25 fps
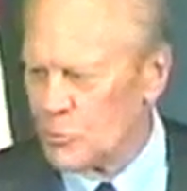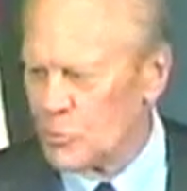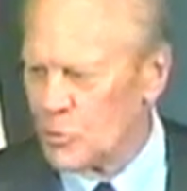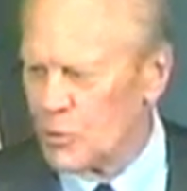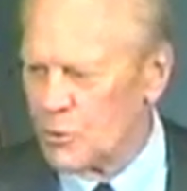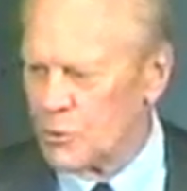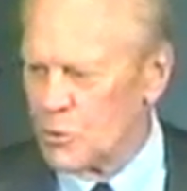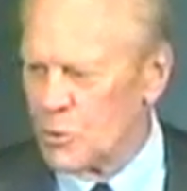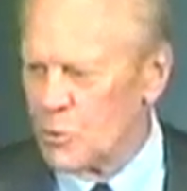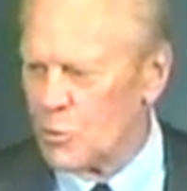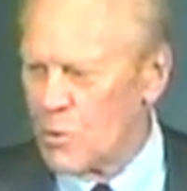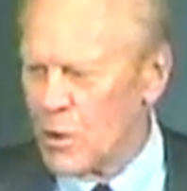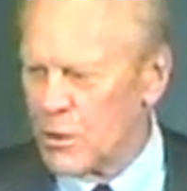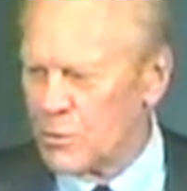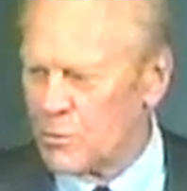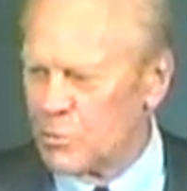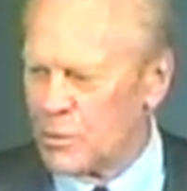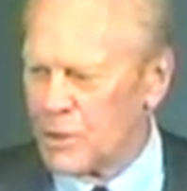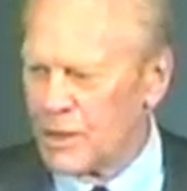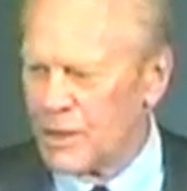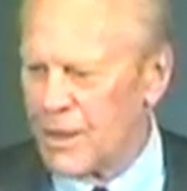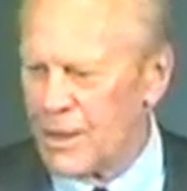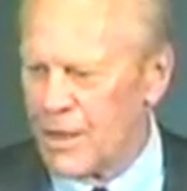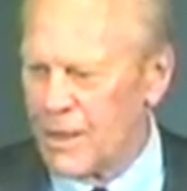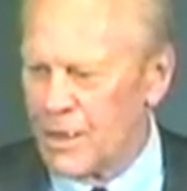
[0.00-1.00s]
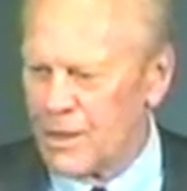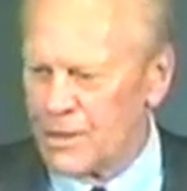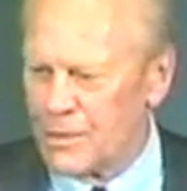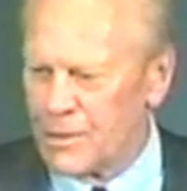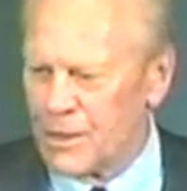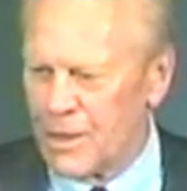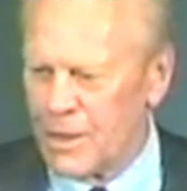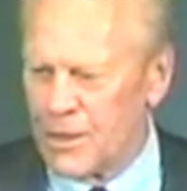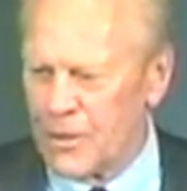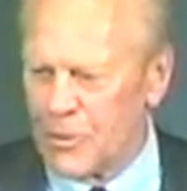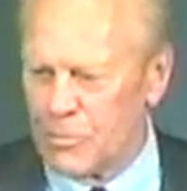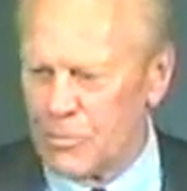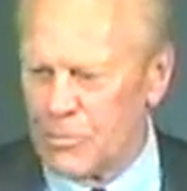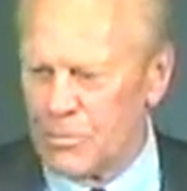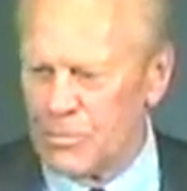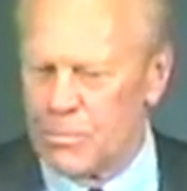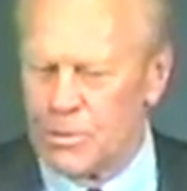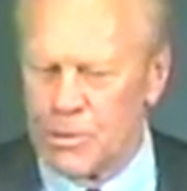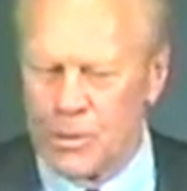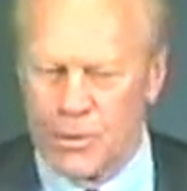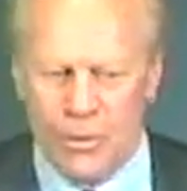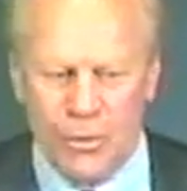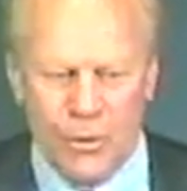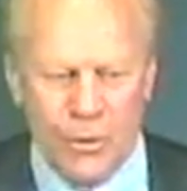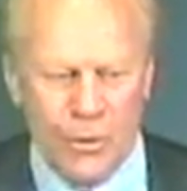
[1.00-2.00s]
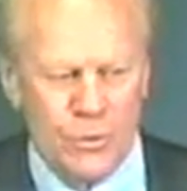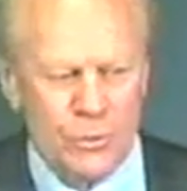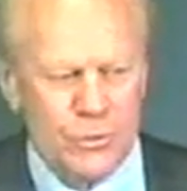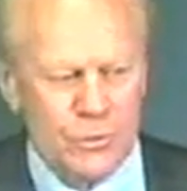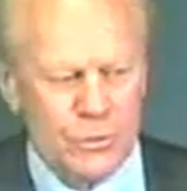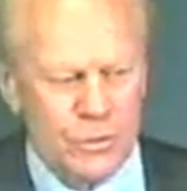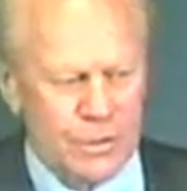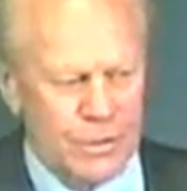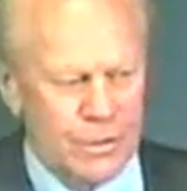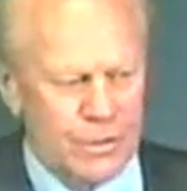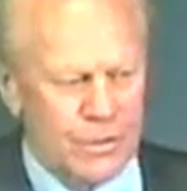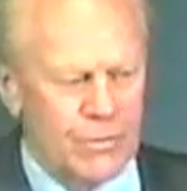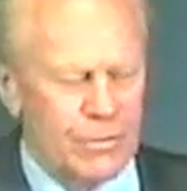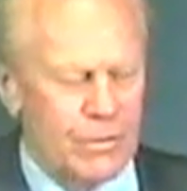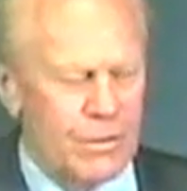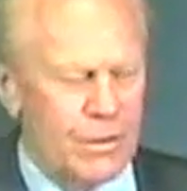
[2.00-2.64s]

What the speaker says: we'll do what we can to help those that